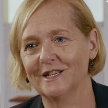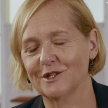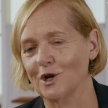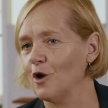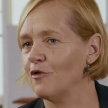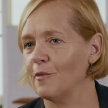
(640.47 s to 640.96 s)

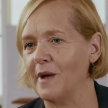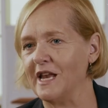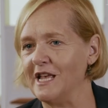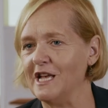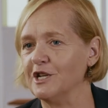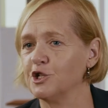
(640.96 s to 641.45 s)
So for
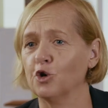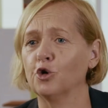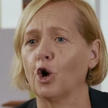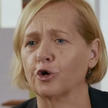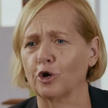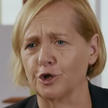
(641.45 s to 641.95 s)
many years, you're
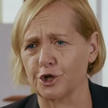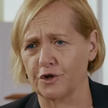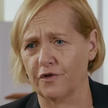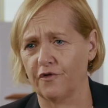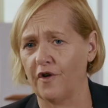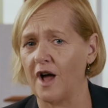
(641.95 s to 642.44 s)
not
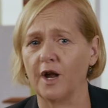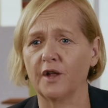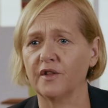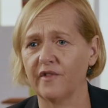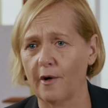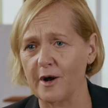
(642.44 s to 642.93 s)
conscious of the
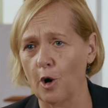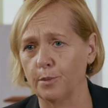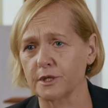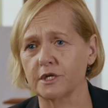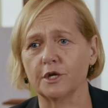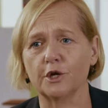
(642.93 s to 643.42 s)
finite. The very
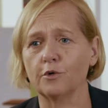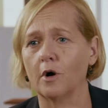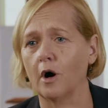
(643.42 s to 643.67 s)
opposite. Yes. You